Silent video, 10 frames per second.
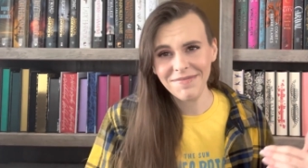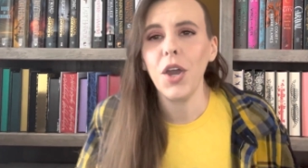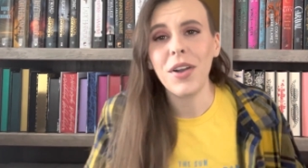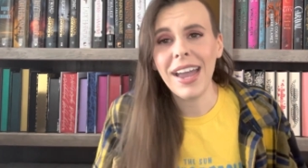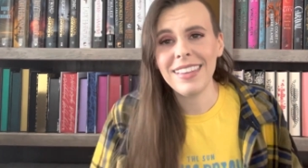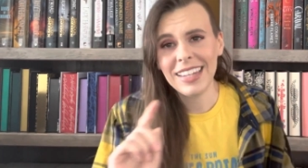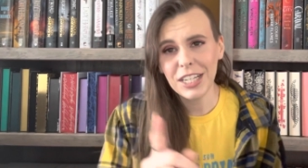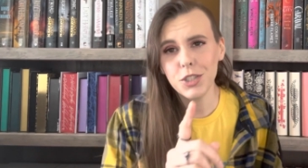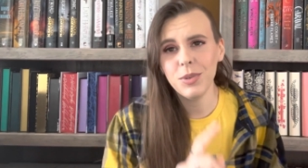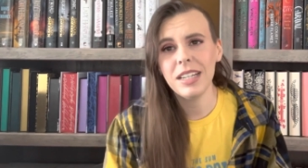Okay, the
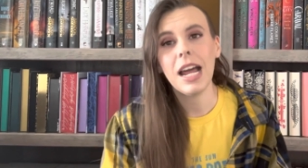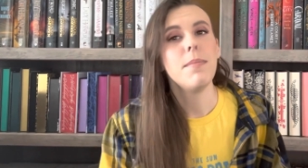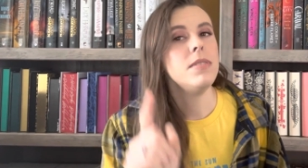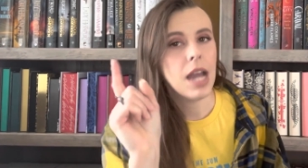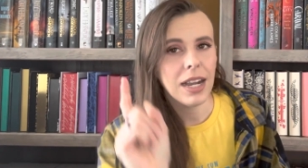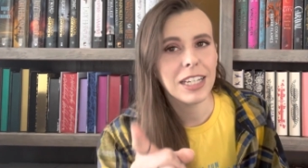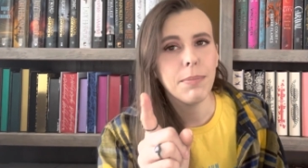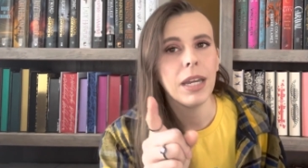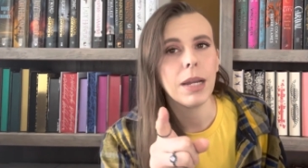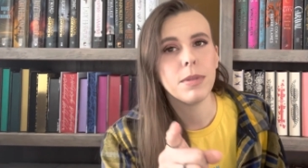next one, I'm not gonna
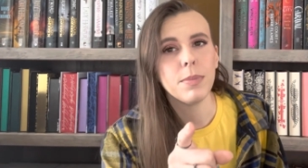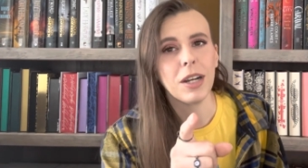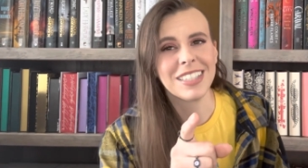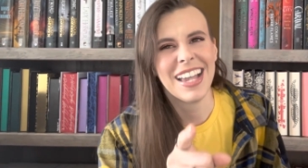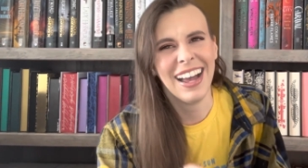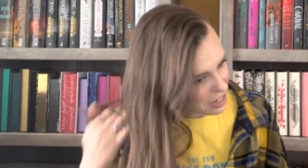pick up the books